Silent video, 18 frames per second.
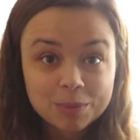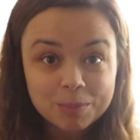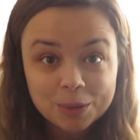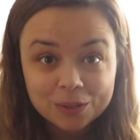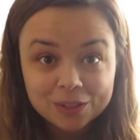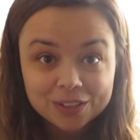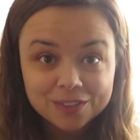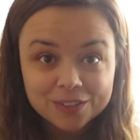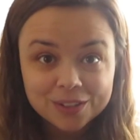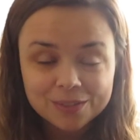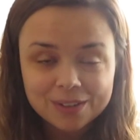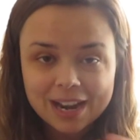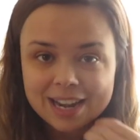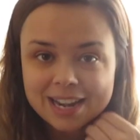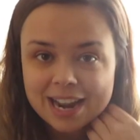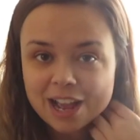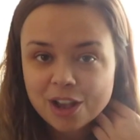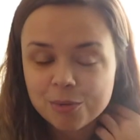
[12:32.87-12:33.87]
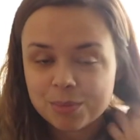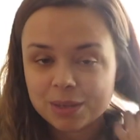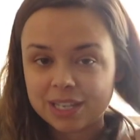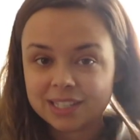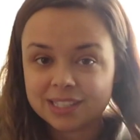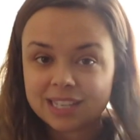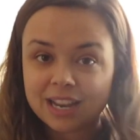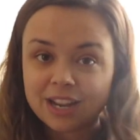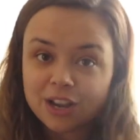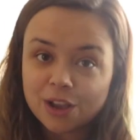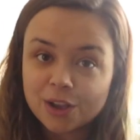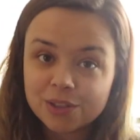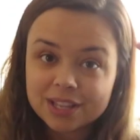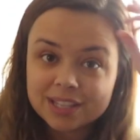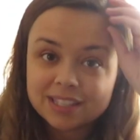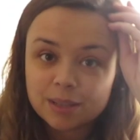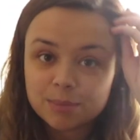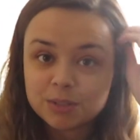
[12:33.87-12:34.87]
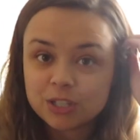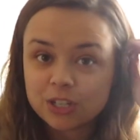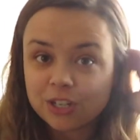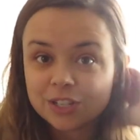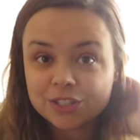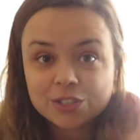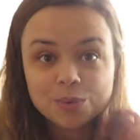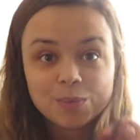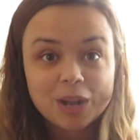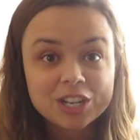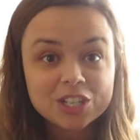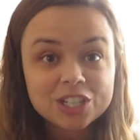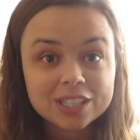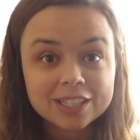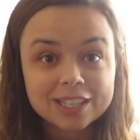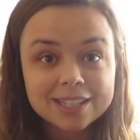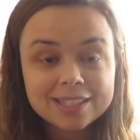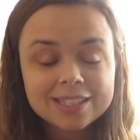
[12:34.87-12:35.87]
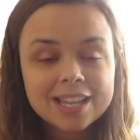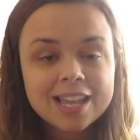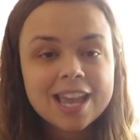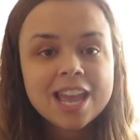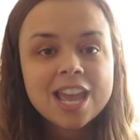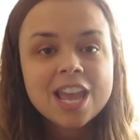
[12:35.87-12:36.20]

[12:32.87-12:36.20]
to both of you right now because I know that some students are watching this.